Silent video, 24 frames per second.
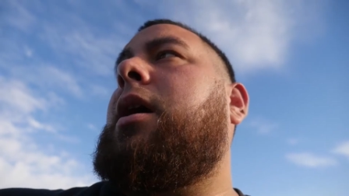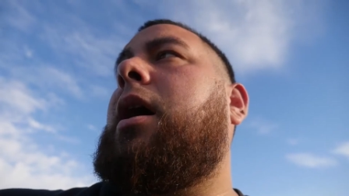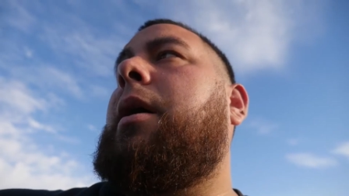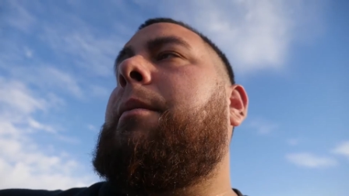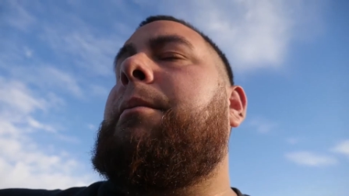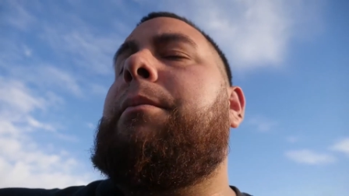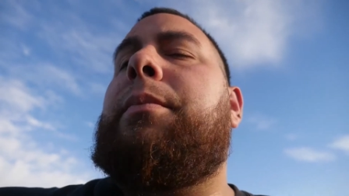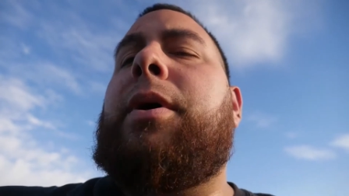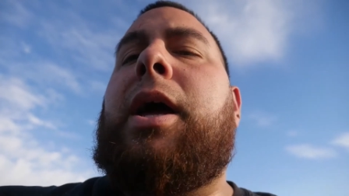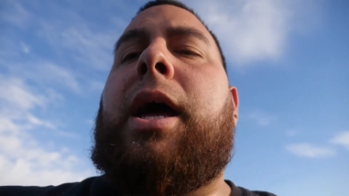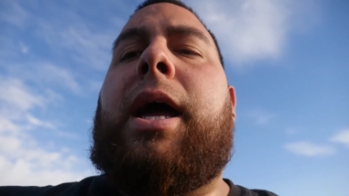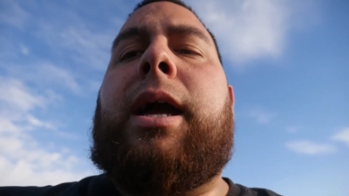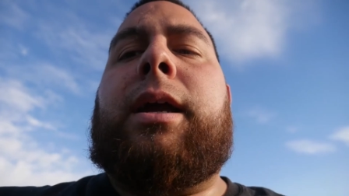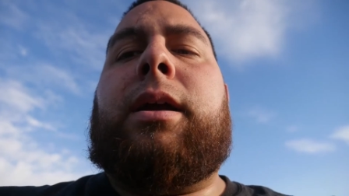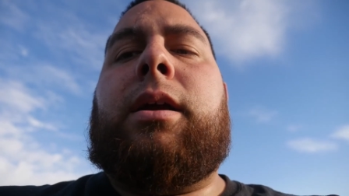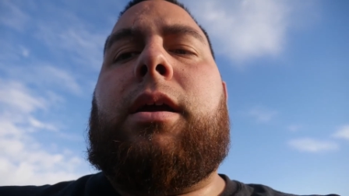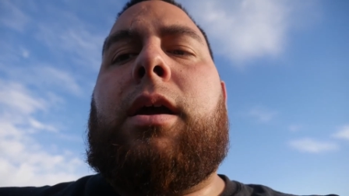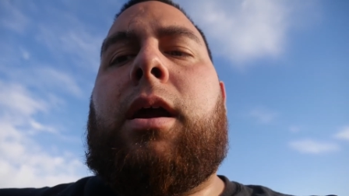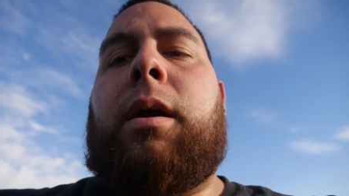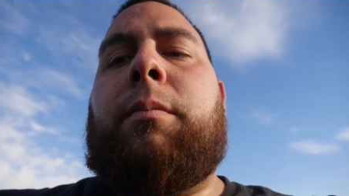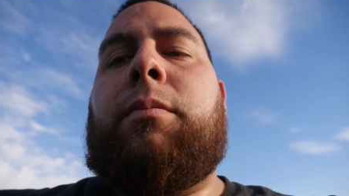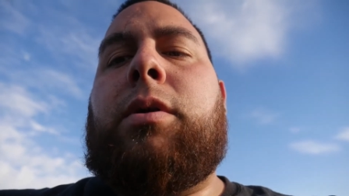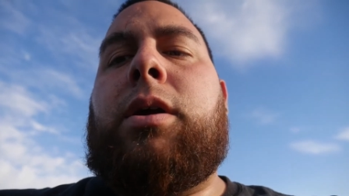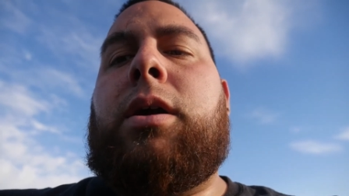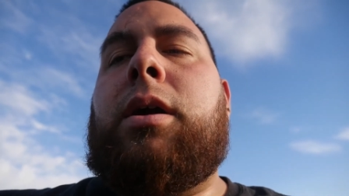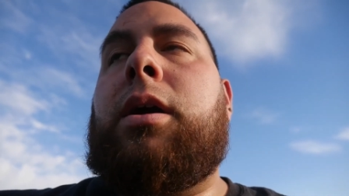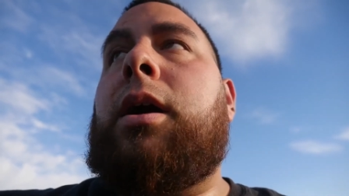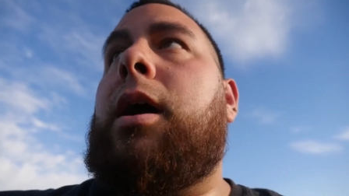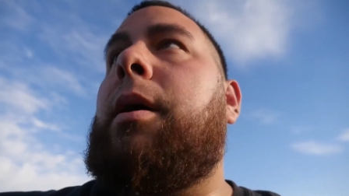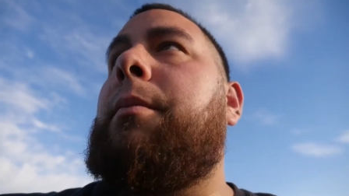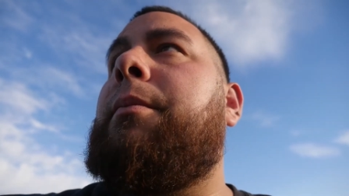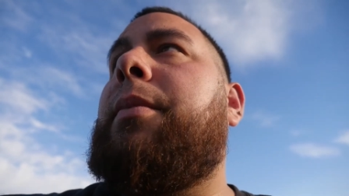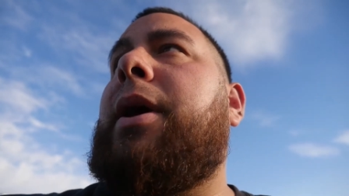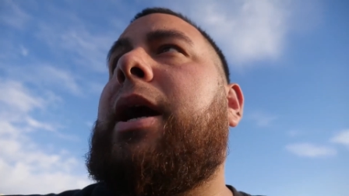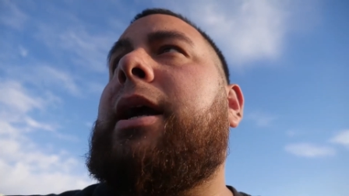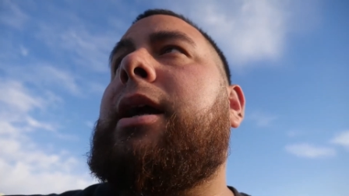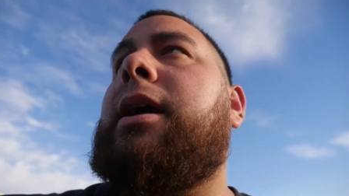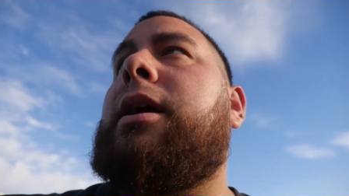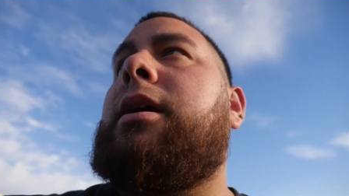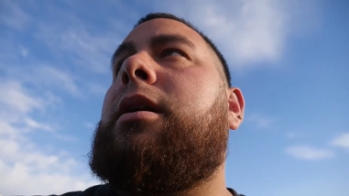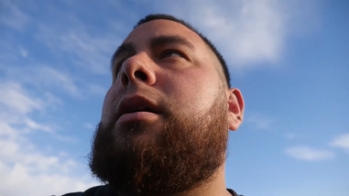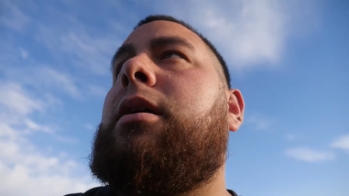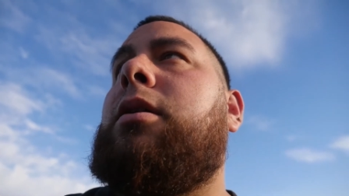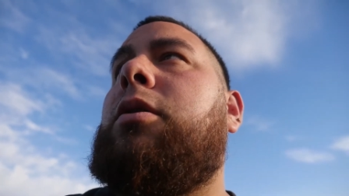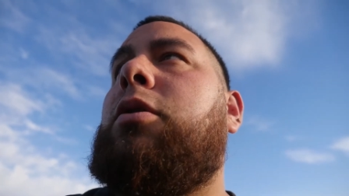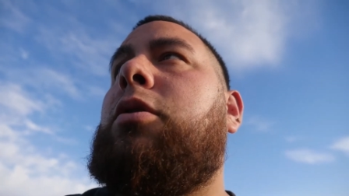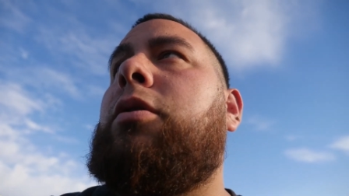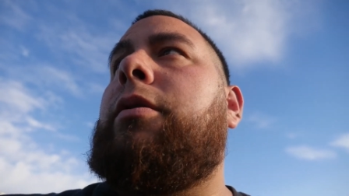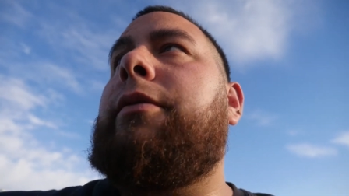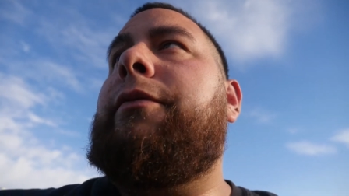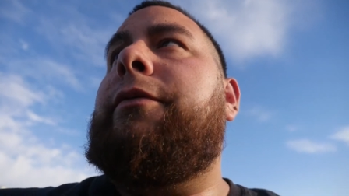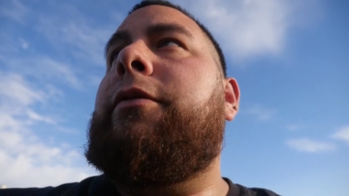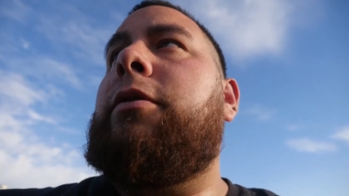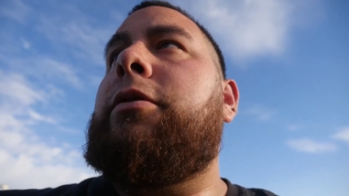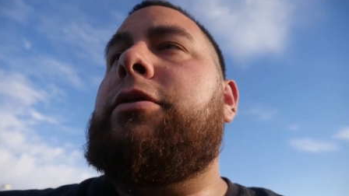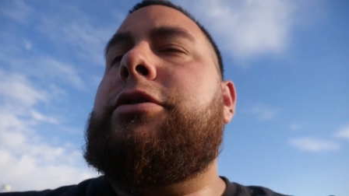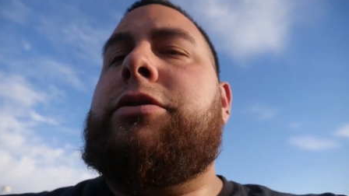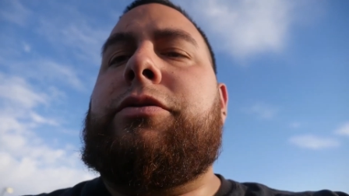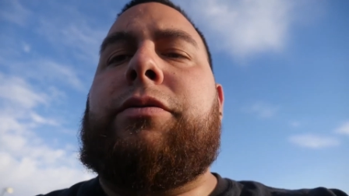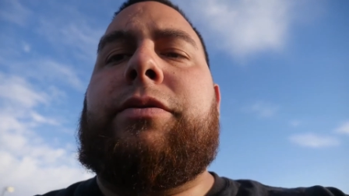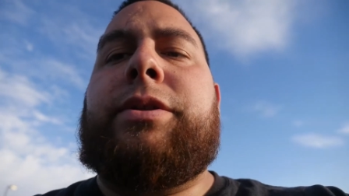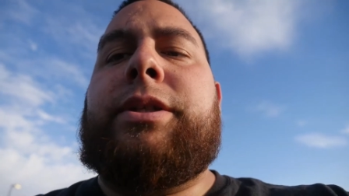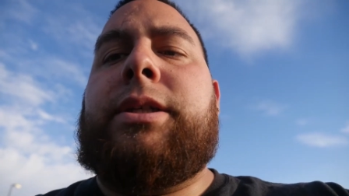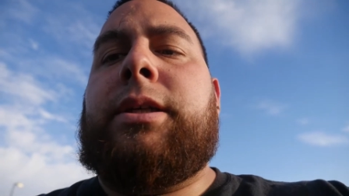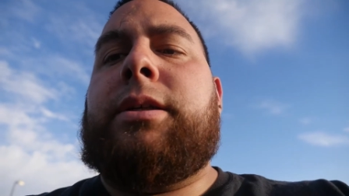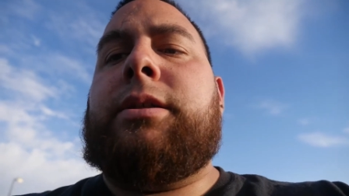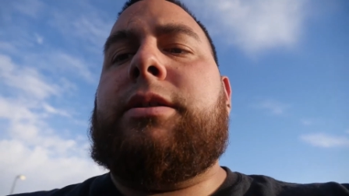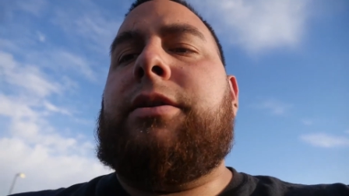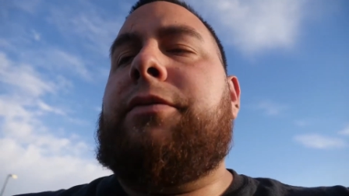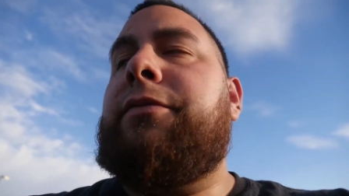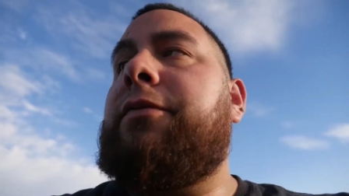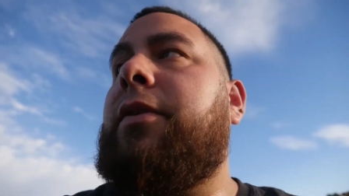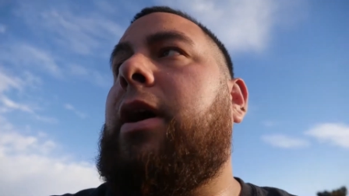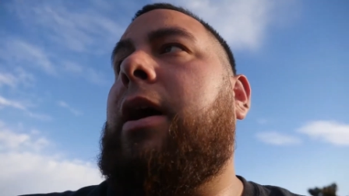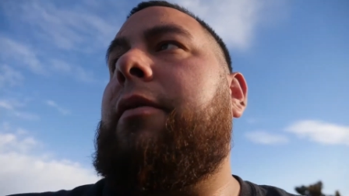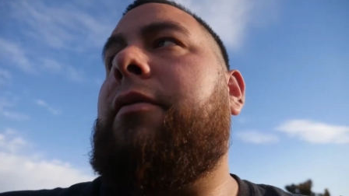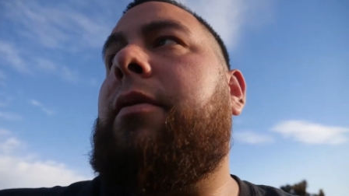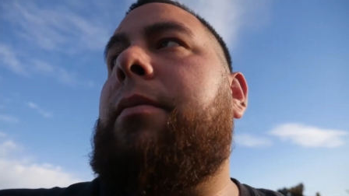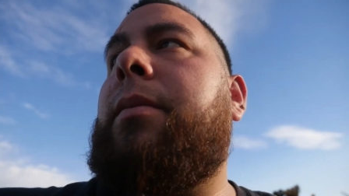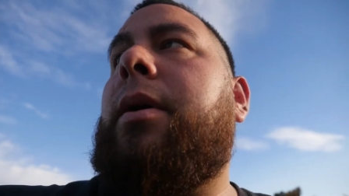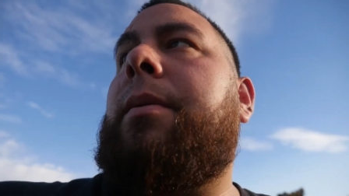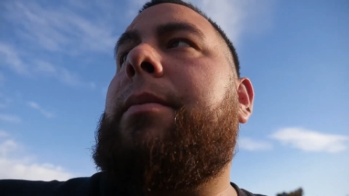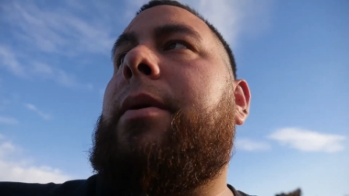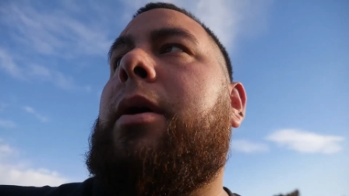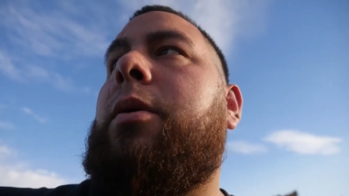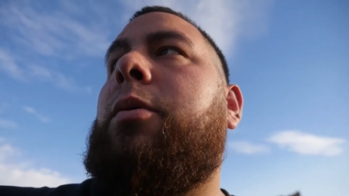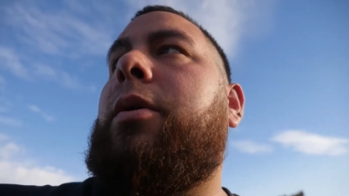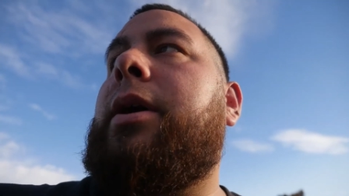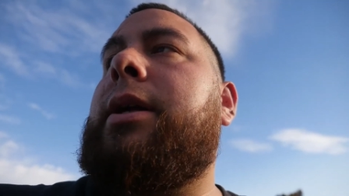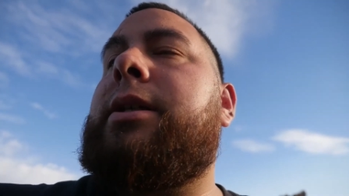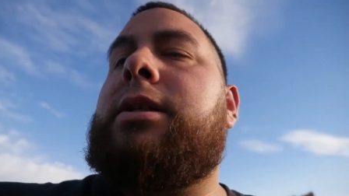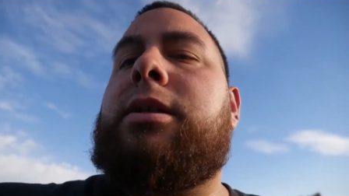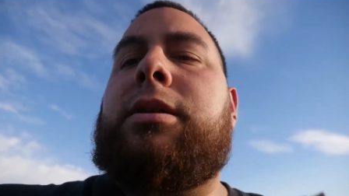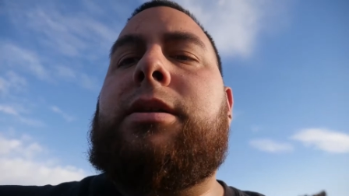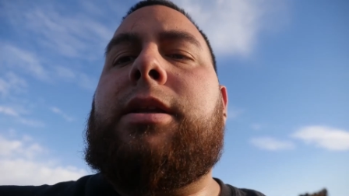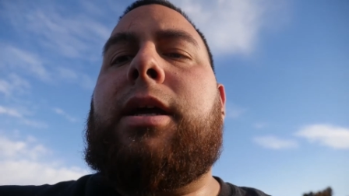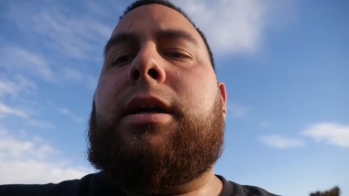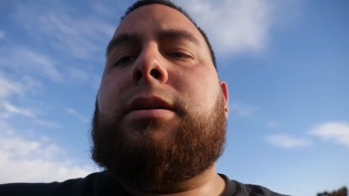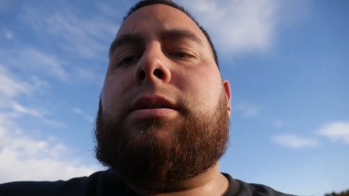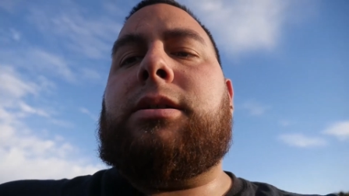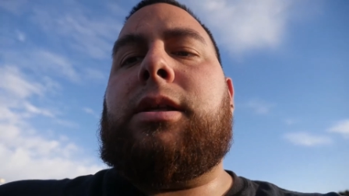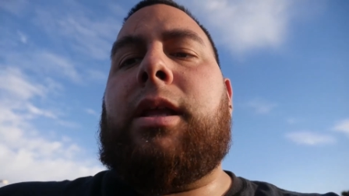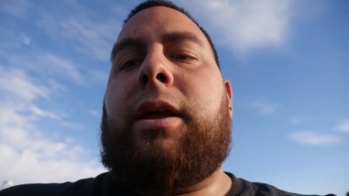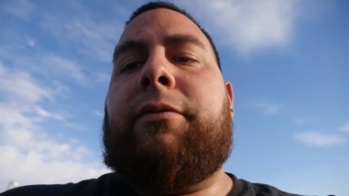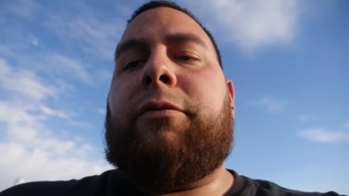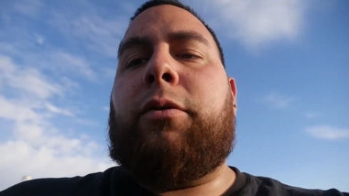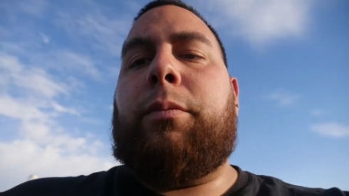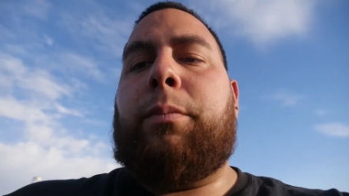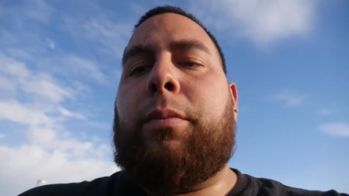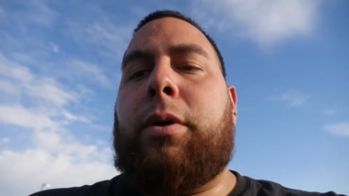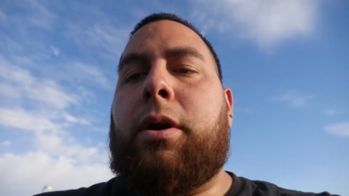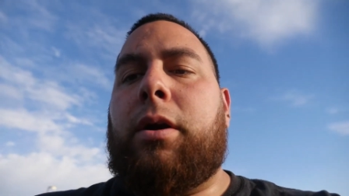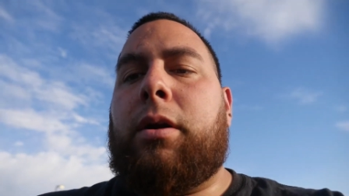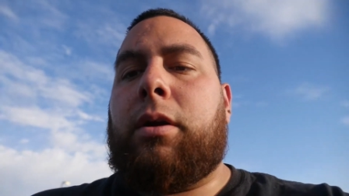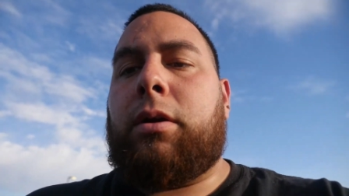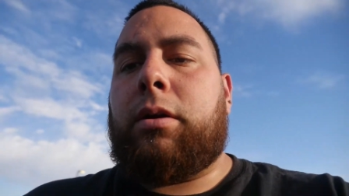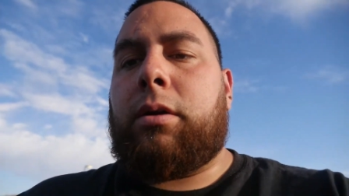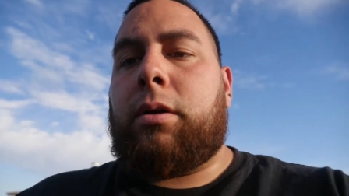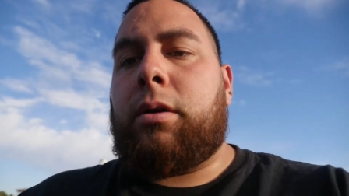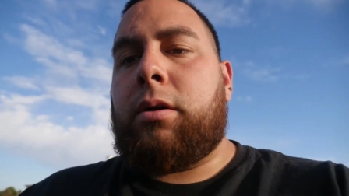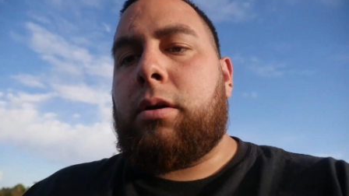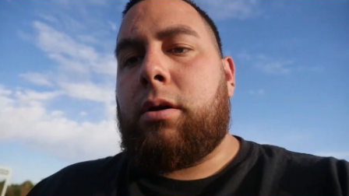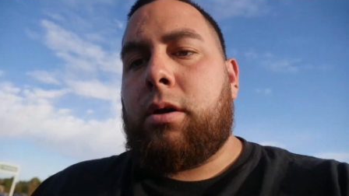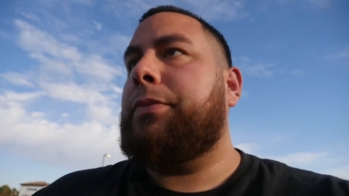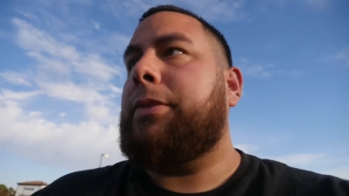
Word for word: I'm back. I'm I'm back at uh, Whole Foods 365. I'm on my way to Next Level Burger.